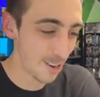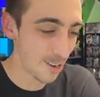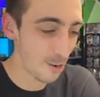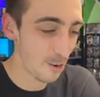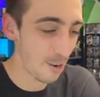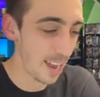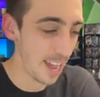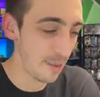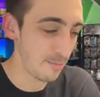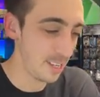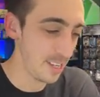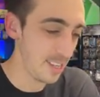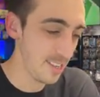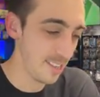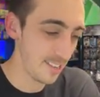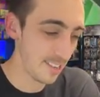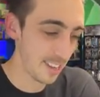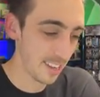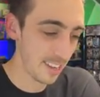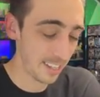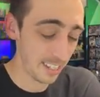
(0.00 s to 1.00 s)

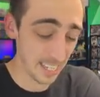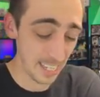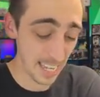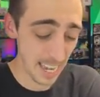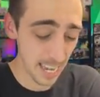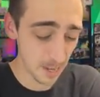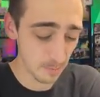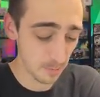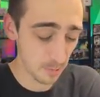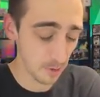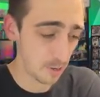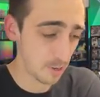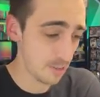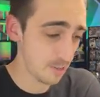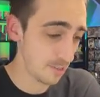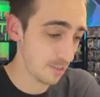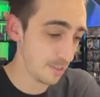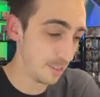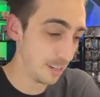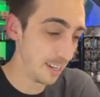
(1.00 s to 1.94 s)
Krabby, Yamper,